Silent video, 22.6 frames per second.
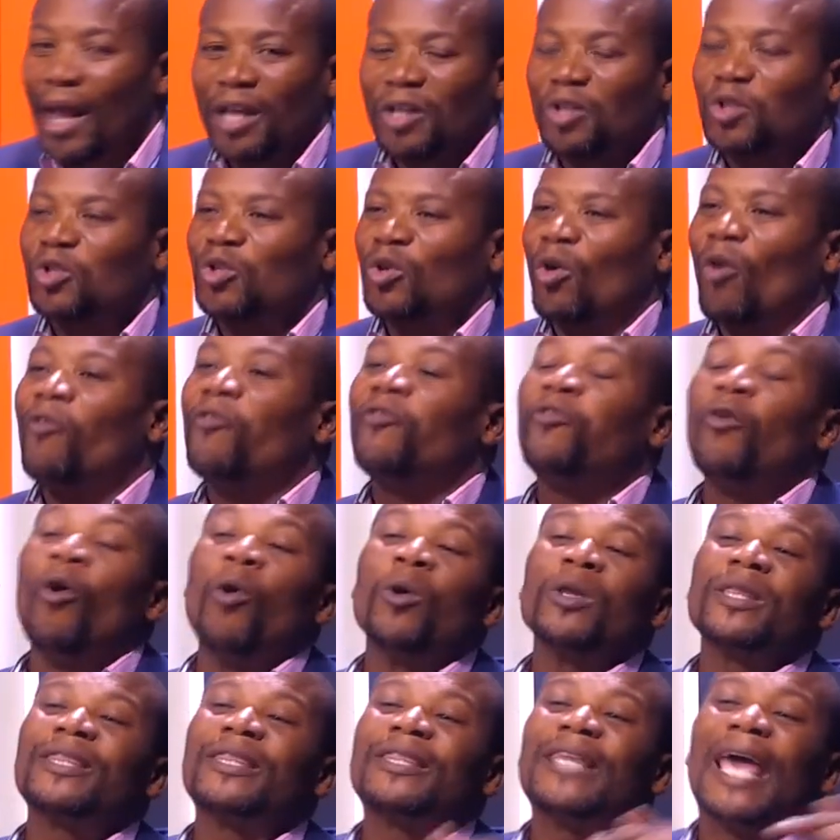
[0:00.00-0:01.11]
So for
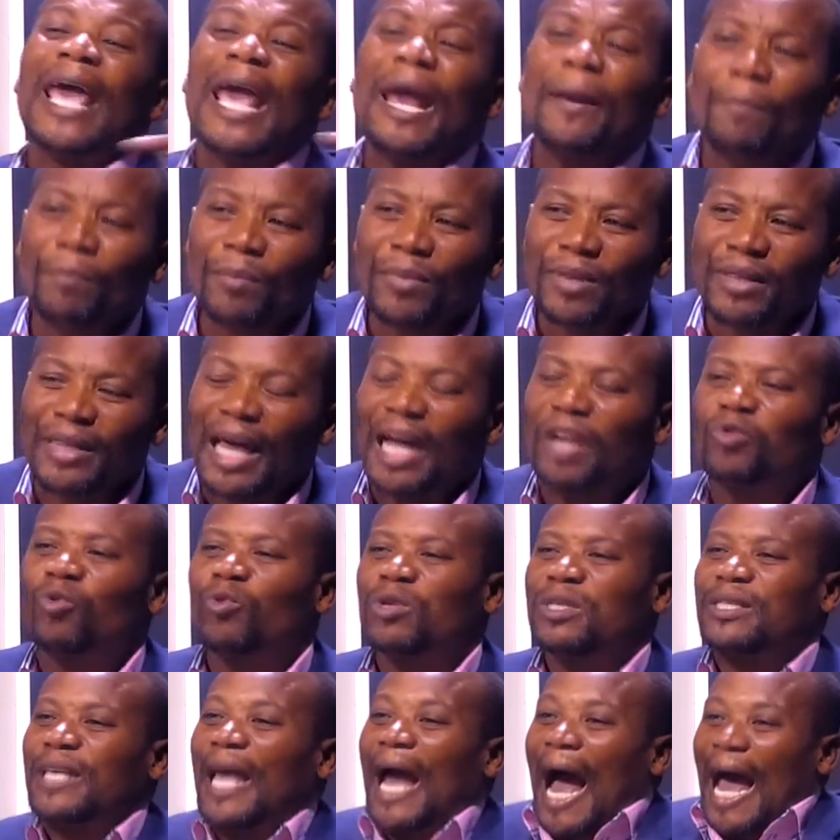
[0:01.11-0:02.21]
them, that was
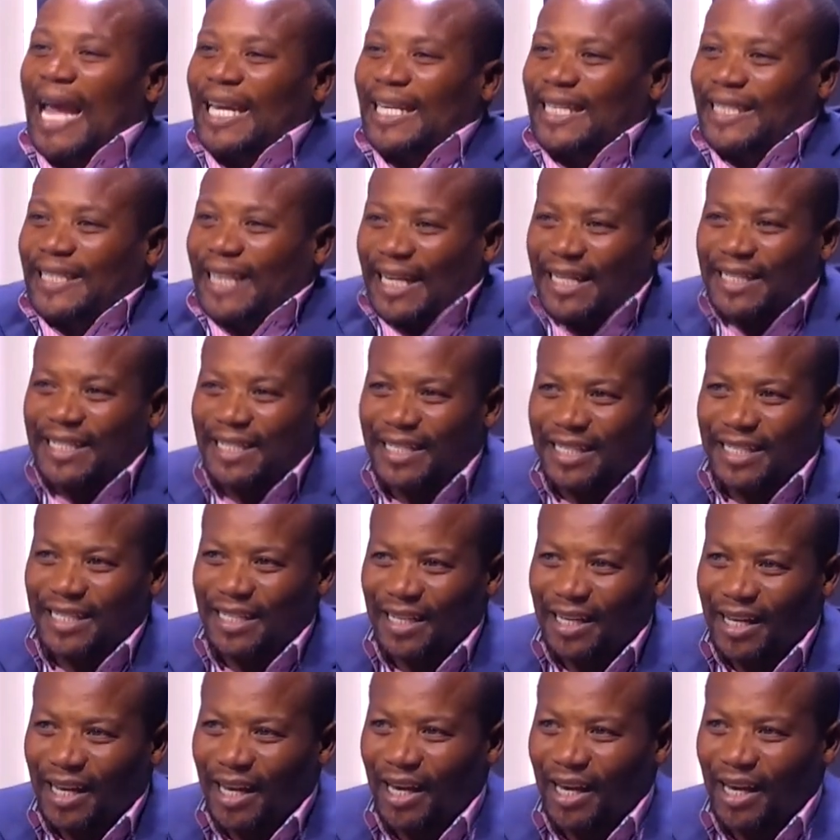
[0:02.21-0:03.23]
their identity.